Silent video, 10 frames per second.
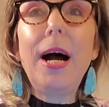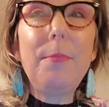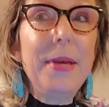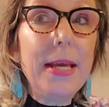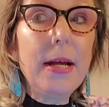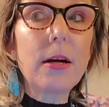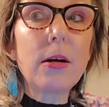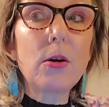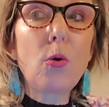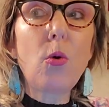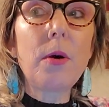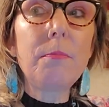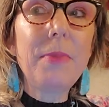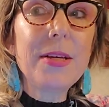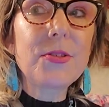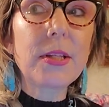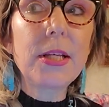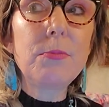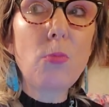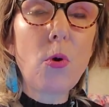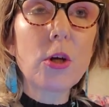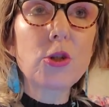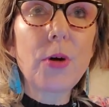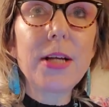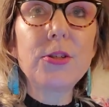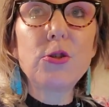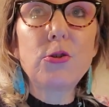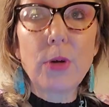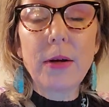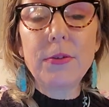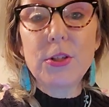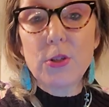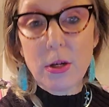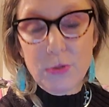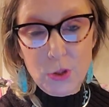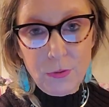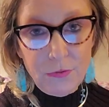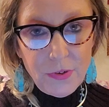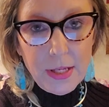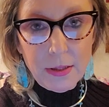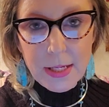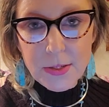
appear or basically more try to ground you down to feel